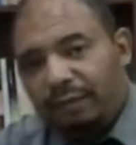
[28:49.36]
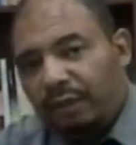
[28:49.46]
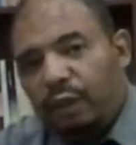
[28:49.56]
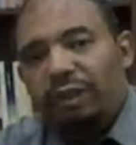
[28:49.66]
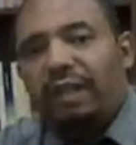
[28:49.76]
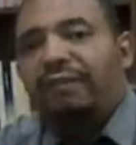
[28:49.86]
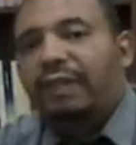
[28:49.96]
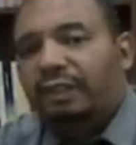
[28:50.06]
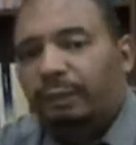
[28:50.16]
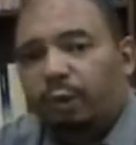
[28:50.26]
not a
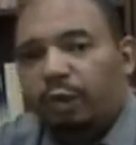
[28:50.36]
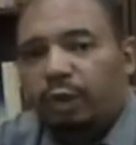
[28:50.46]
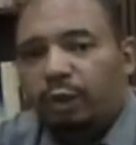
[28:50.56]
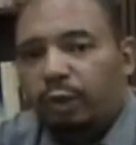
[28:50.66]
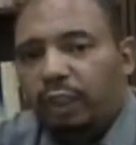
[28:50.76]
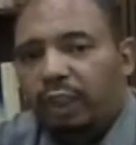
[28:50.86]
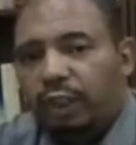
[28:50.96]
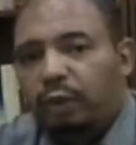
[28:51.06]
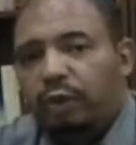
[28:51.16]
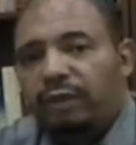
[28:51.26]
first, we're going to
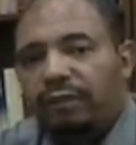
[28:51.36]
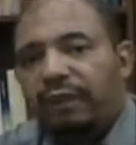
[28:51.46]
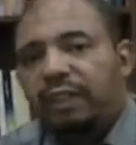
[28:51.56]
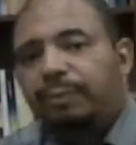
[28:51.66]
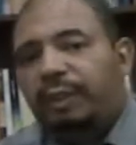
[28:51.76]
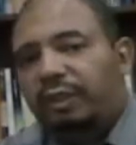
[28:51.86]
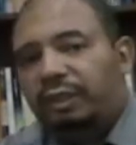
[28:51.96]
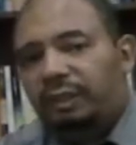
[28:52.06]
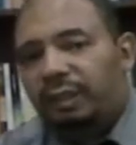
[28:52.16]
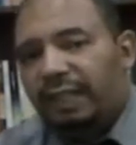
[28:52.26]
exclude first
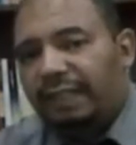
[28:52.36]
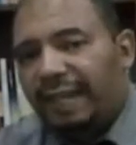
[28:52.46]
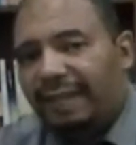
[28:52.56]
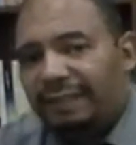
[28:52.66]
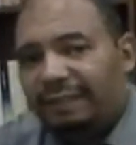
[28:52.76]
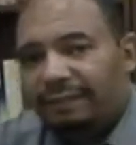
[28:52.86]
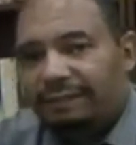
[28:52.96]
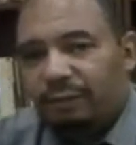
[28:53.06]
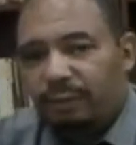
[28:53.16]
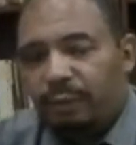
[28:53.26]
person narrative
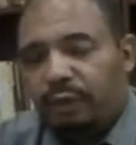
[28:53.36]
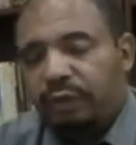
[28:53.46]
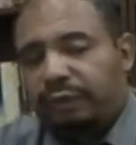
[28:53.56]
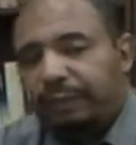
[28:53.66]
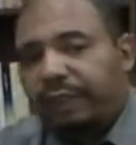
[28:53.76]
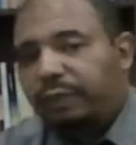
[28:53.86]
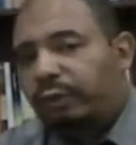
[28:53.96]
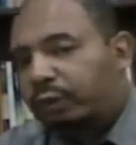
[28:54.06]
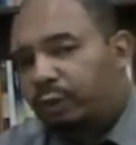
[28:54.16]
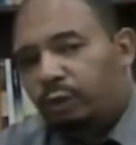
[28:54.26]
or point of view because
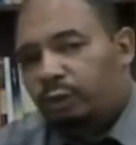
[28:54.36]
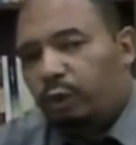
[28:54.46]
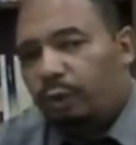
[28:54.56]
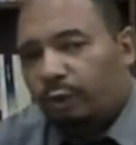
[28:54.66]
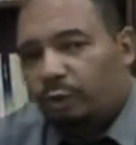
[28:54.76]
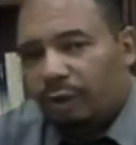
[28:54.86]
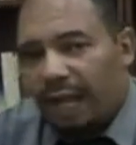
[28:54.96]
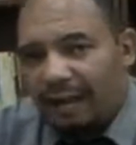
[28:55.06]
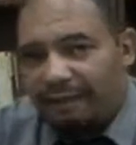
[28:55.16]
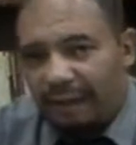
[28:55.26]
you don't
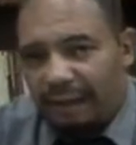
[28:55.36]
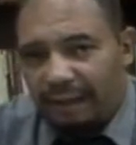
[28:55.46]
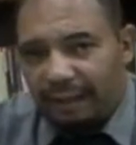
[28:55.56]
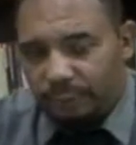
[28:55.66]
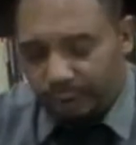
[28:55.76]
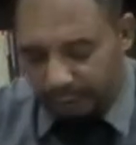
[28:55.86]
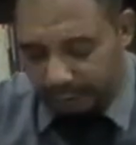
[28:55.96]
have I and we,